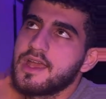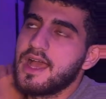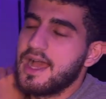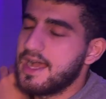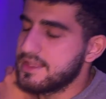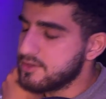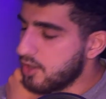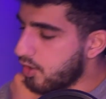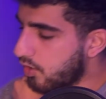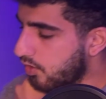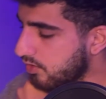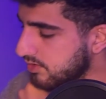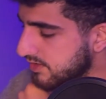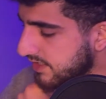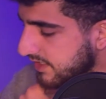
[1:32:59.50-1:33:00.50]
And
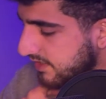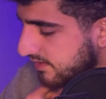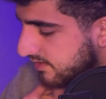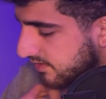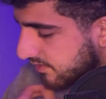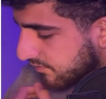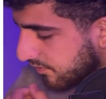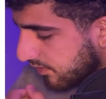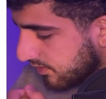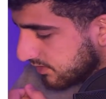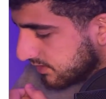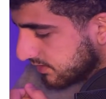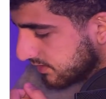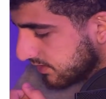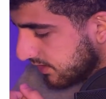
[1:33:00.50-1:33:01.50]
all the
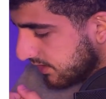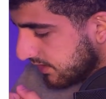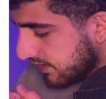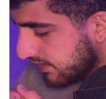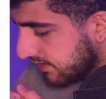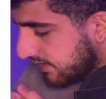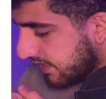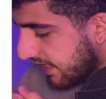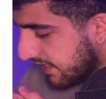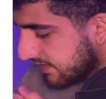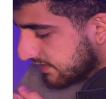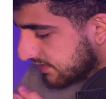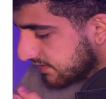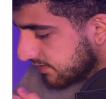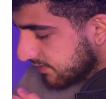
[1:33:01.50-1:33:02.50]
intervals
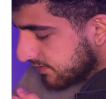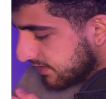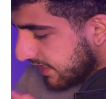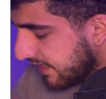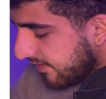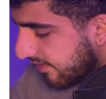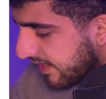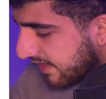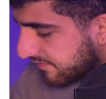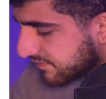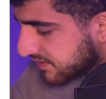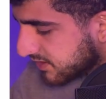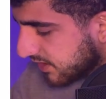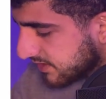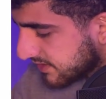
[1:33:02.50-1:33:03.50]
that their left
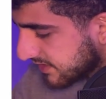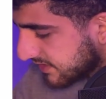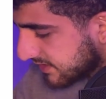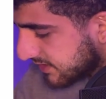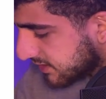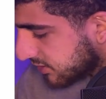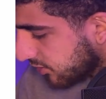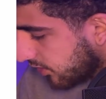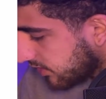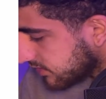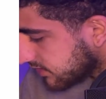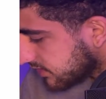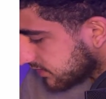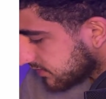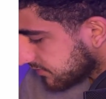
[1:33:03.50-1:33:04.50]
sides
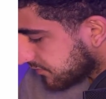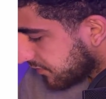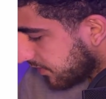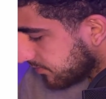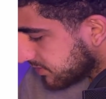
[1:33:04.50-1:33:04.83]
starts from